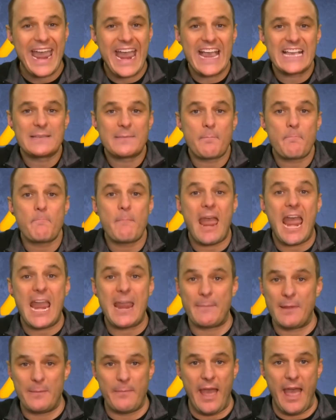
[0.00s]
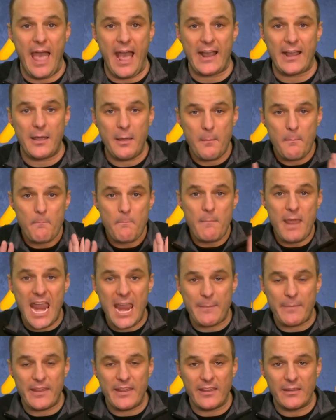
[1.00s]
is maybe back.
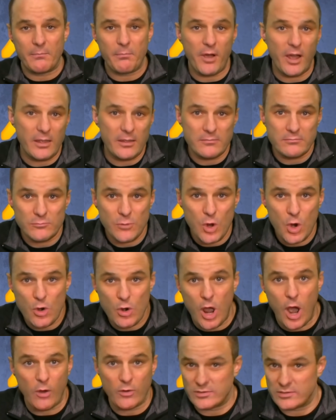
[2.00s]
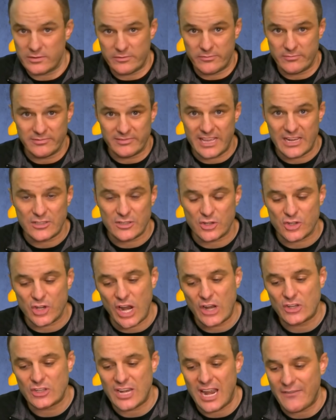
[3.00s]
Maybe. But who knows? Things are
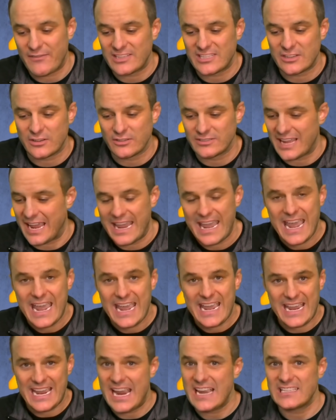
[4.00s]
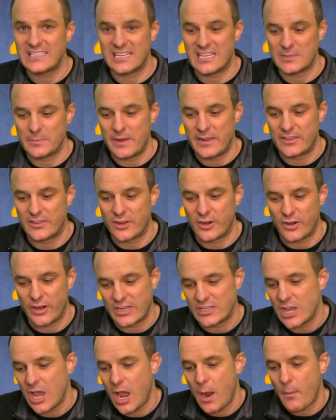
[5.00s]
changing every single day. He's in his mid-30s.